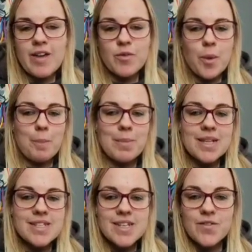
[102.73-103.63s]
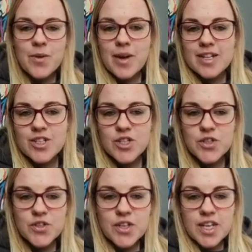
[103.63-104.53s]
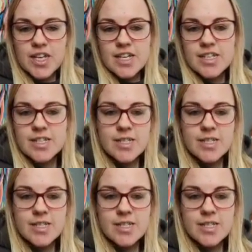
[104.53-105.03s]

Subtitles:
I've got bits everywhere to show you.